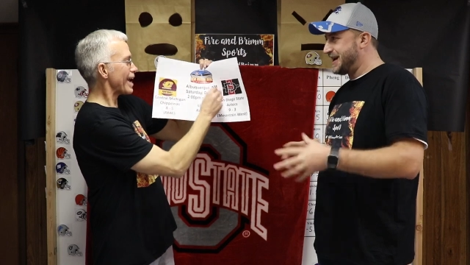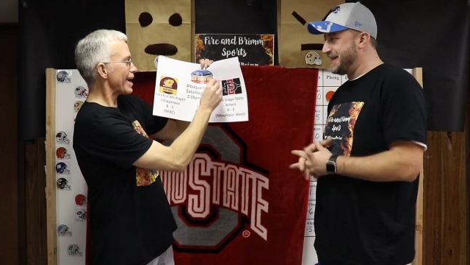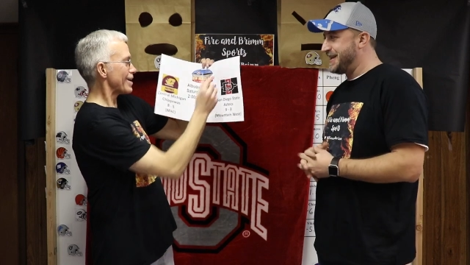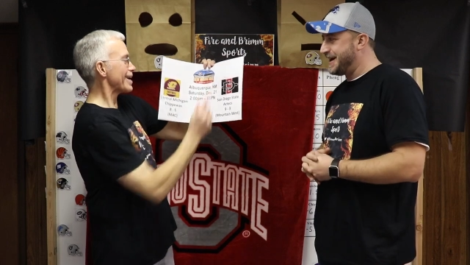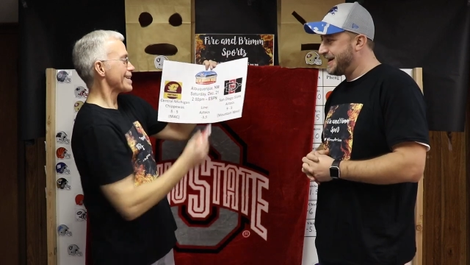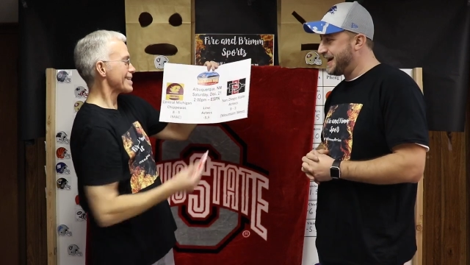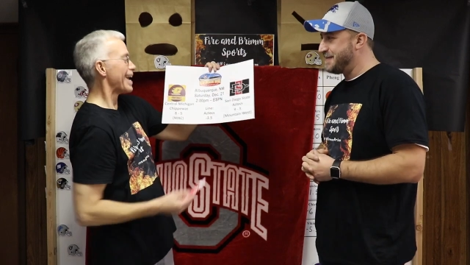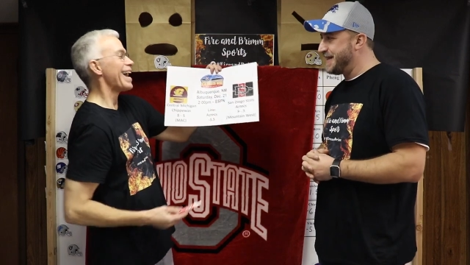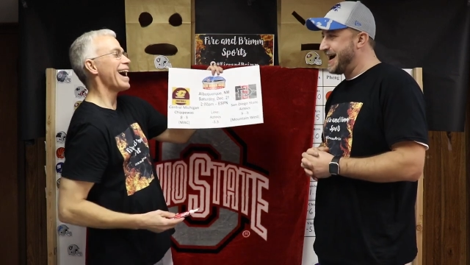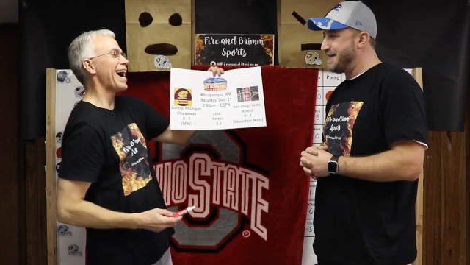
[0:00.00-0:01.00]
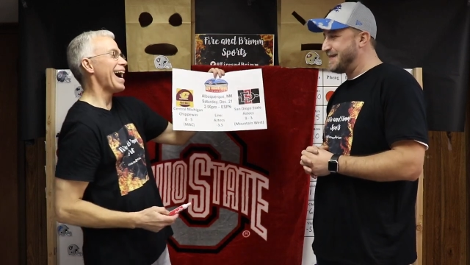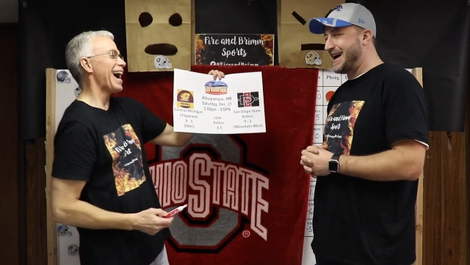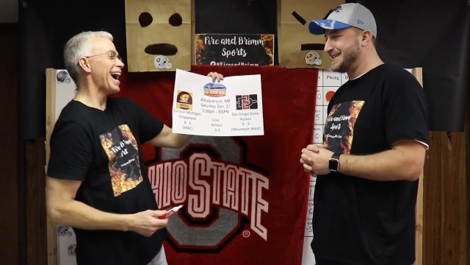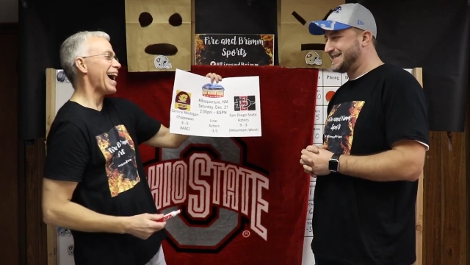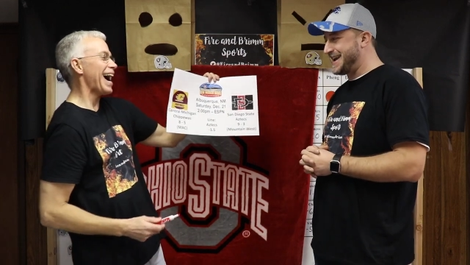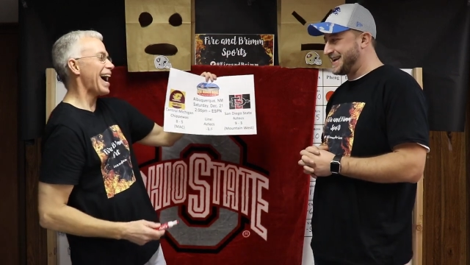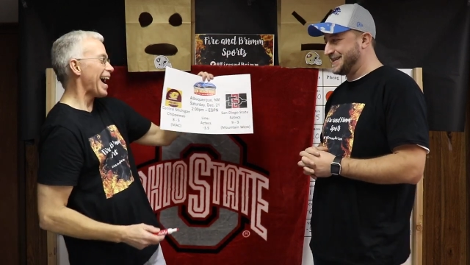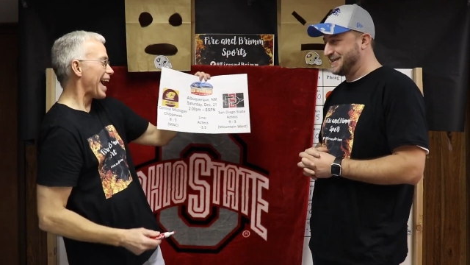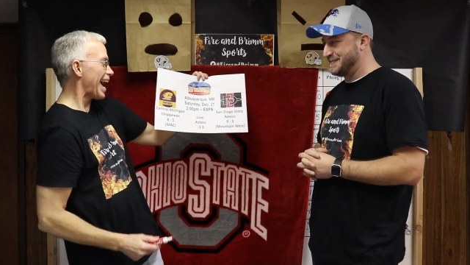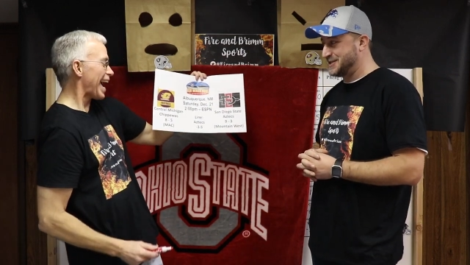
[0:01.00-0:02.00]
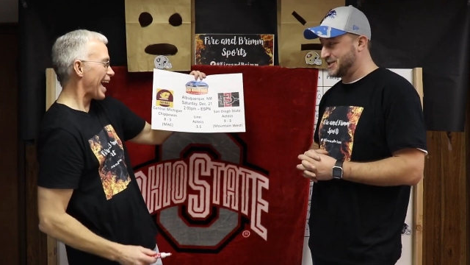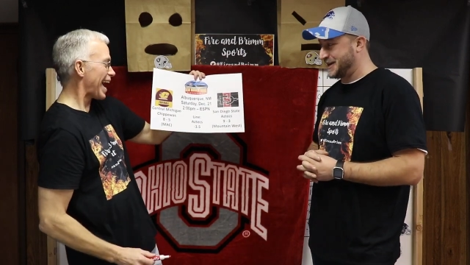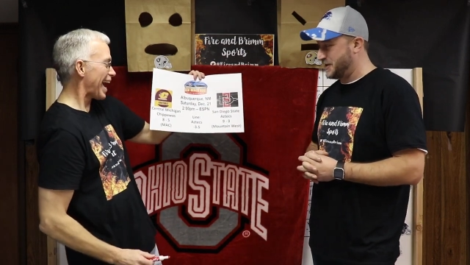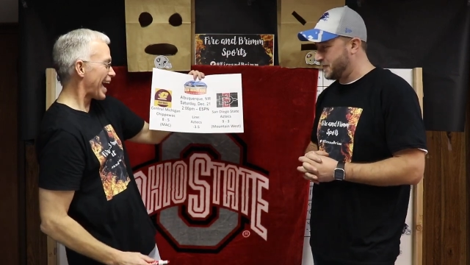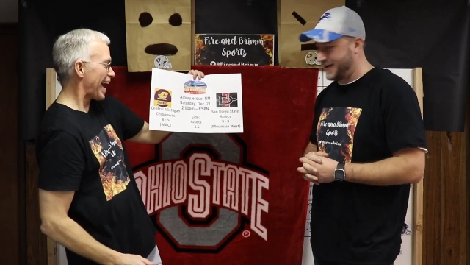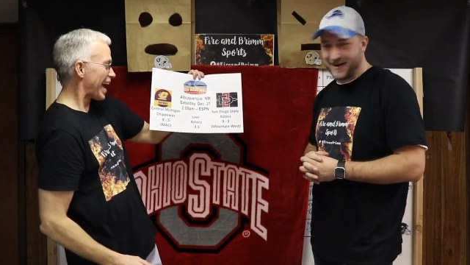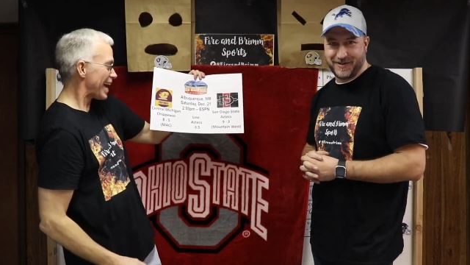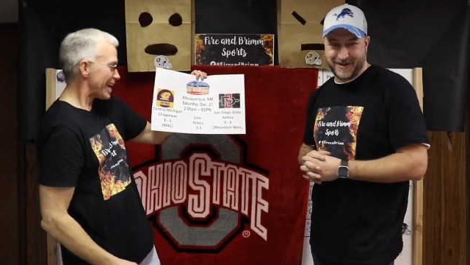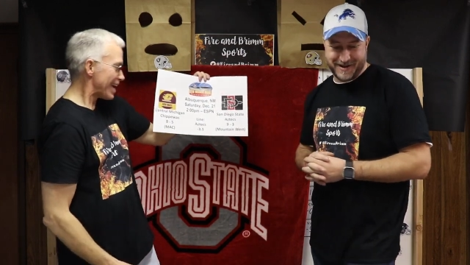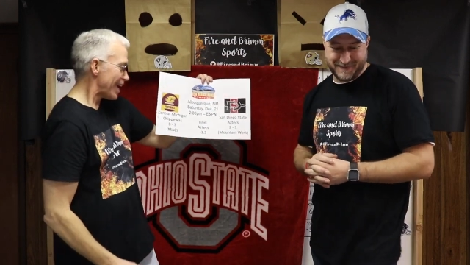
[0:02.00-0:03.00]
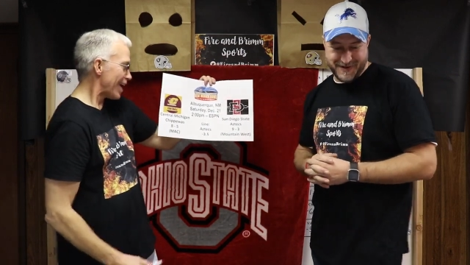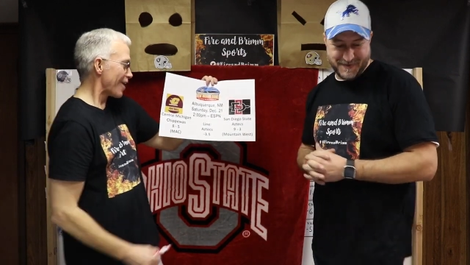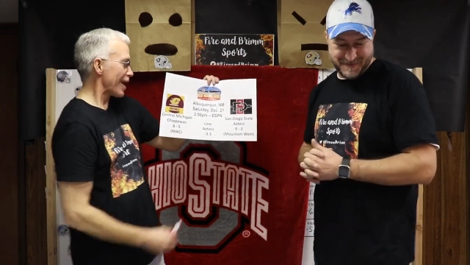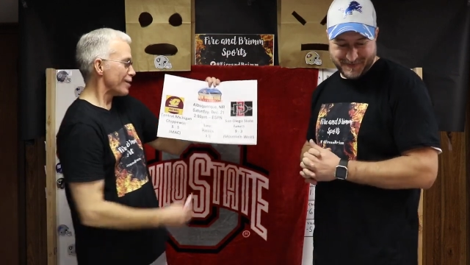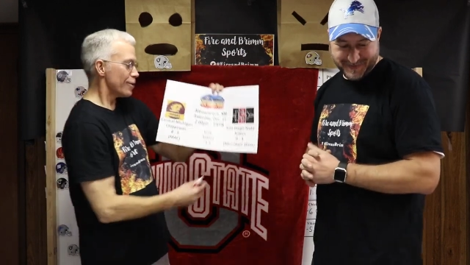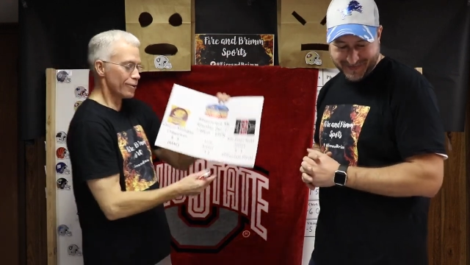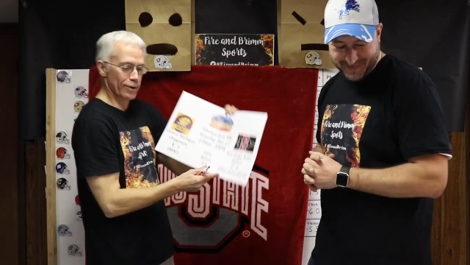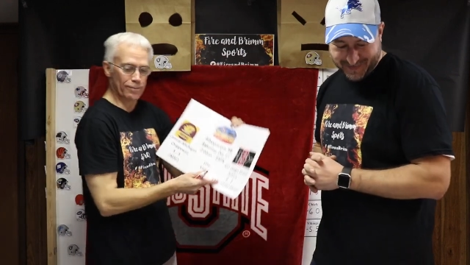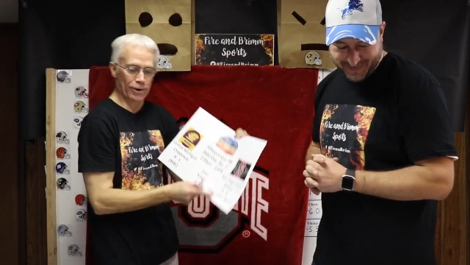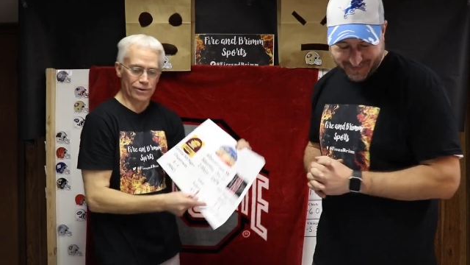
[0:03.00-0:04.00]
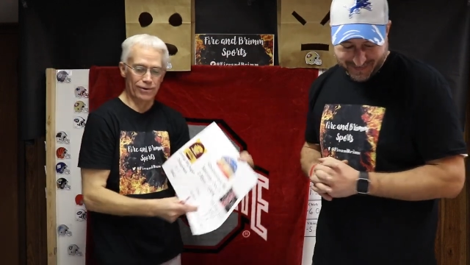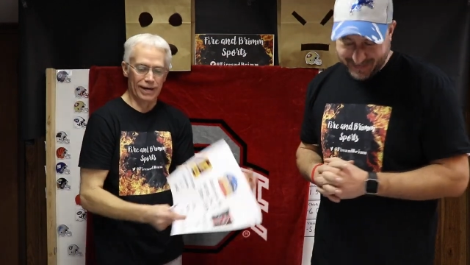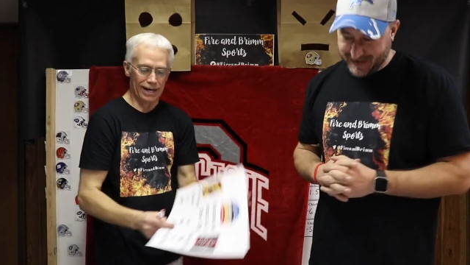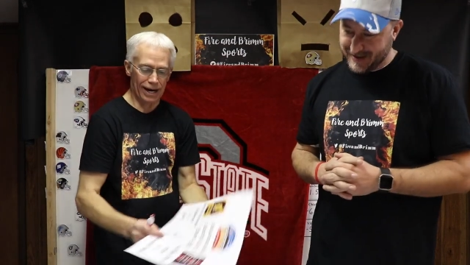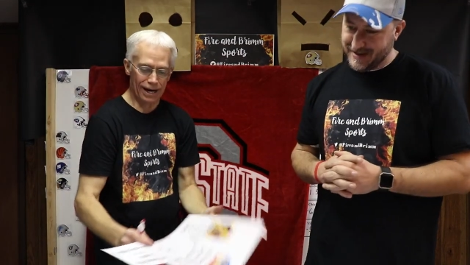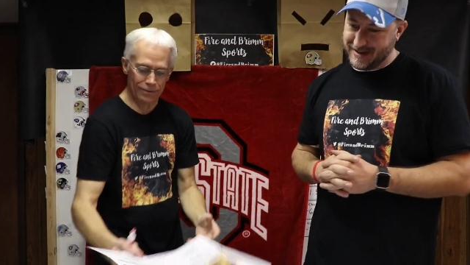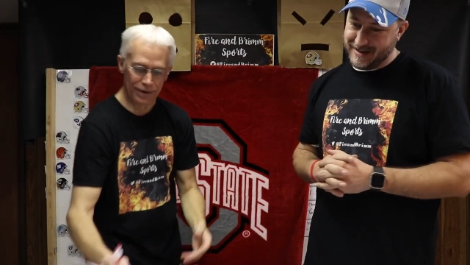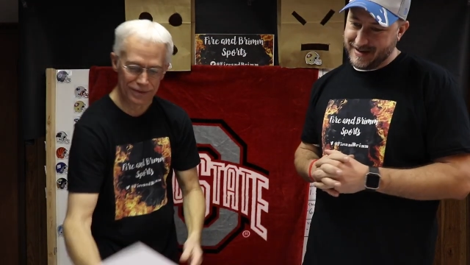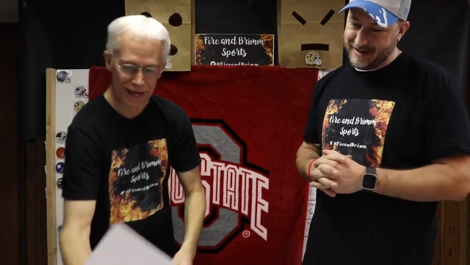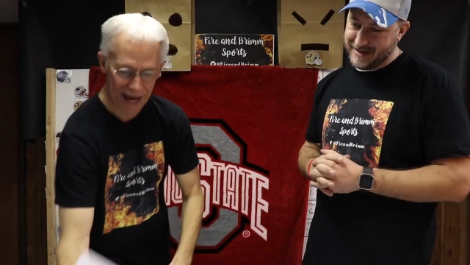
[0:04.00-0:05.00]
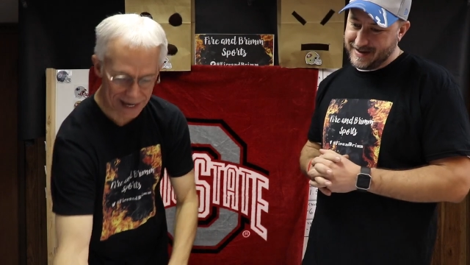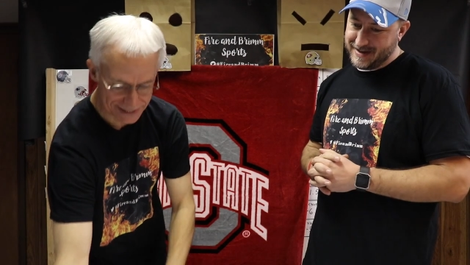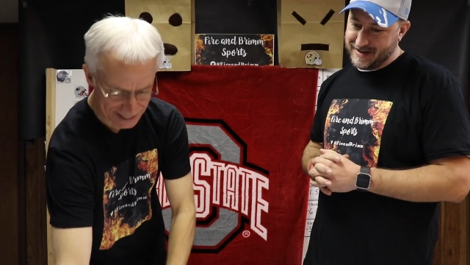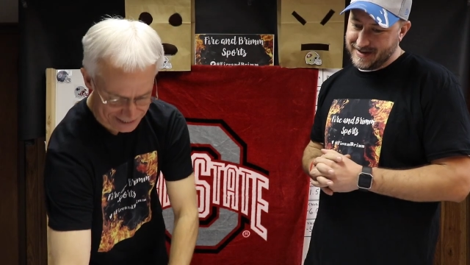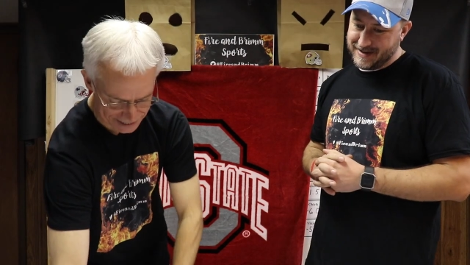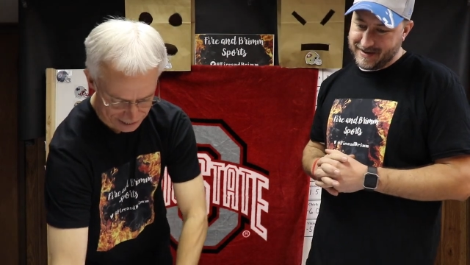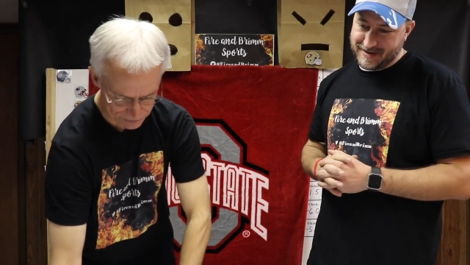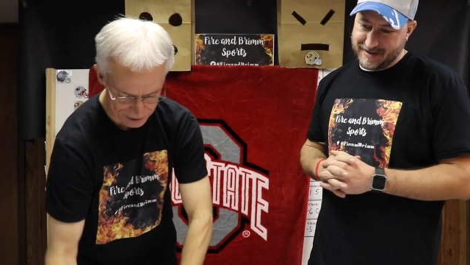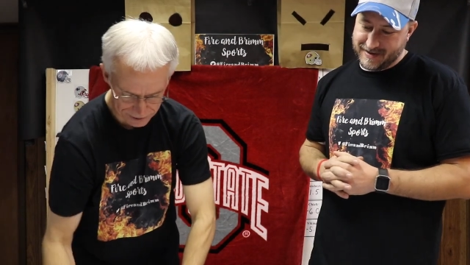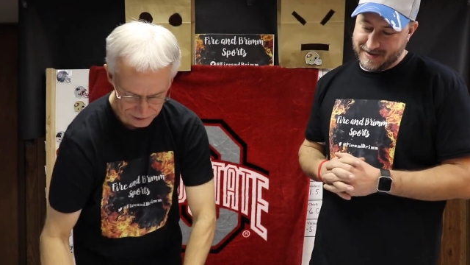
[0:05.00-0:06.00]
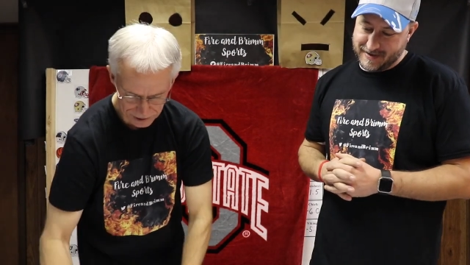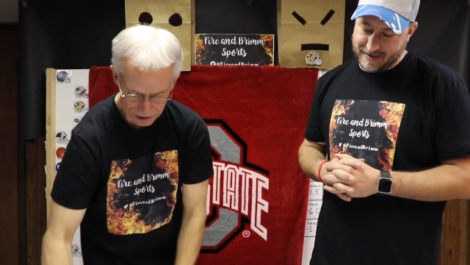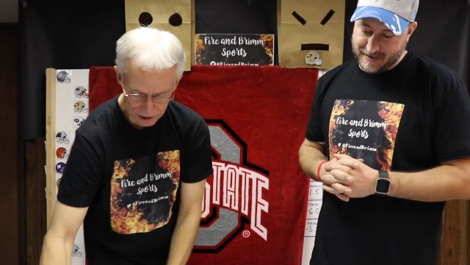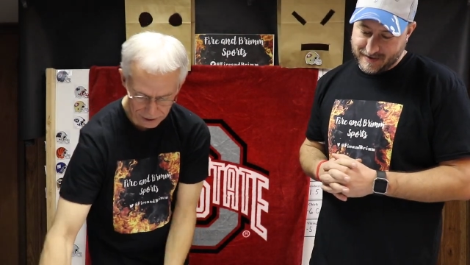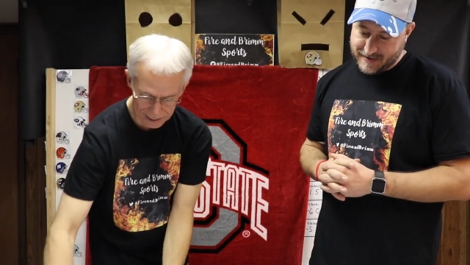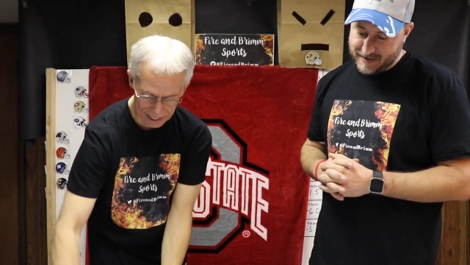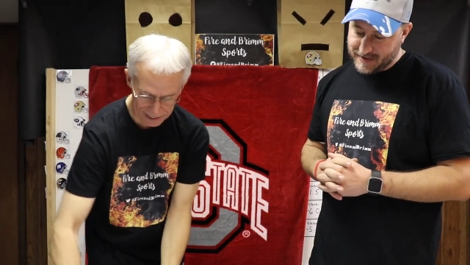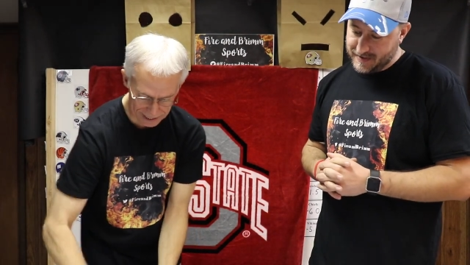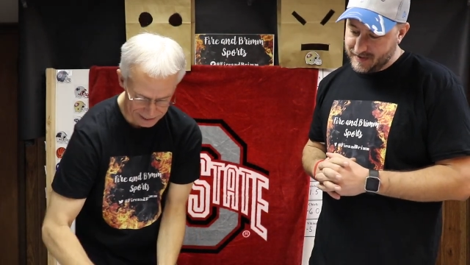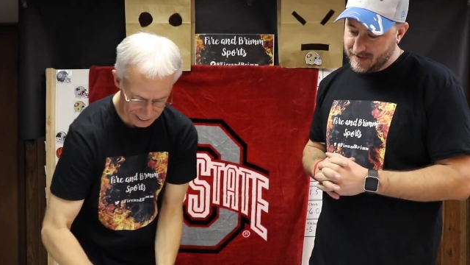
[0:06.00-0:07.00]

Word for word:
Speaker 1: Yeah, I'm not taking Michigan to win another game. No. All right, we're both going uh, with the Aztecs on that one. Okay, the